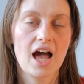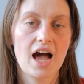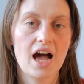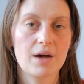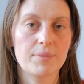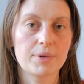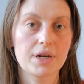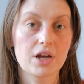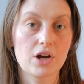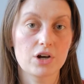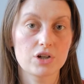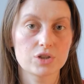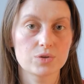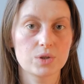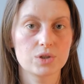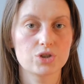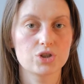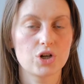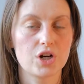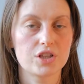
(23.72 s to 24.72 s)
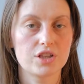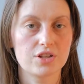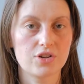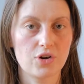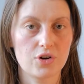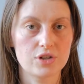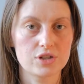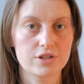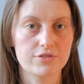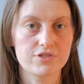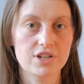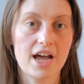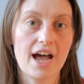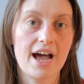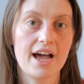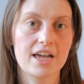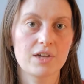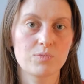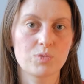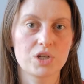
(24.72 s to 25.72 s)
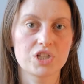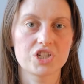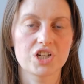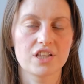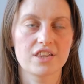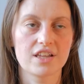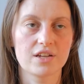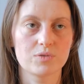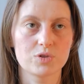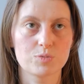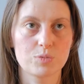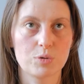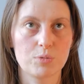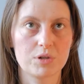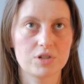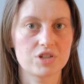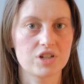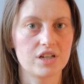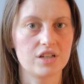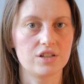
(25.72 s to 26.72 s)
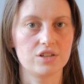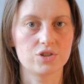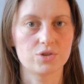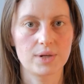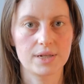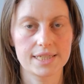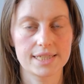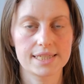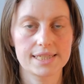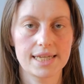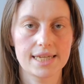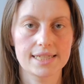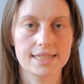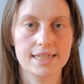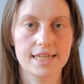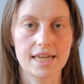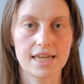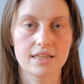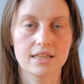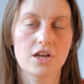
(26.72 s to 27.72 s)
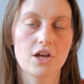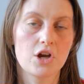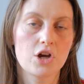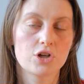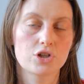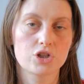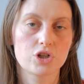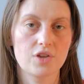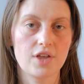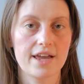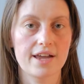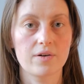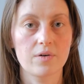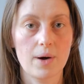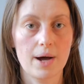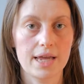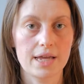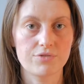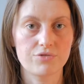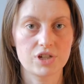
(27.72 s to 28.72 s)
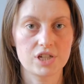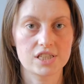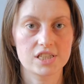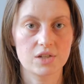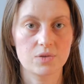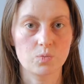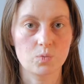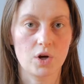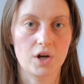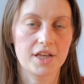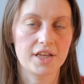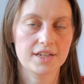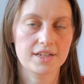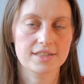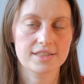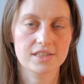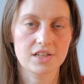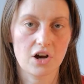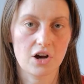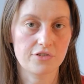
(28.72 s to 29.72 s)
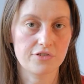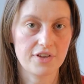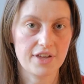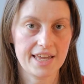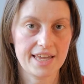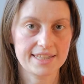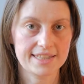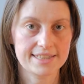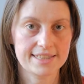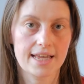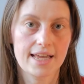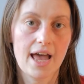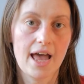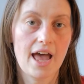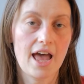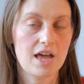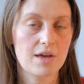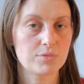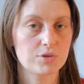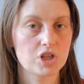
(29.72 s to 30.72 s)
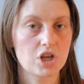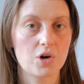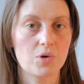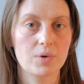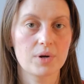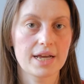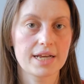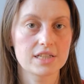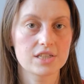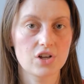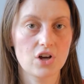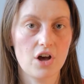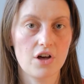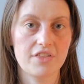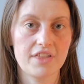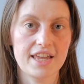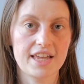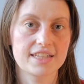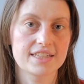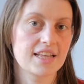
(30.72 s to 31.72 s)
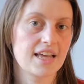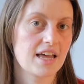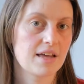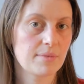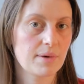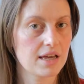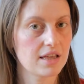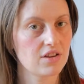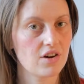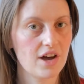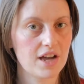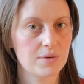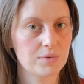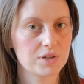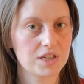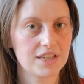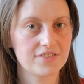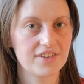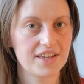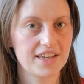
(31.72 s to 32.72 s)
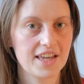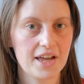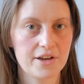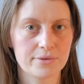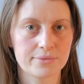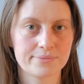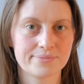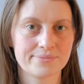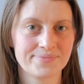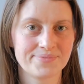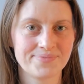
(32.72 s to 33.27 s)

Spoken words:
and I also enjoyed The Noise of Time, which I think was published in 2016. So they're quite recent works of his. So when I saw this, I thought I would give it a go.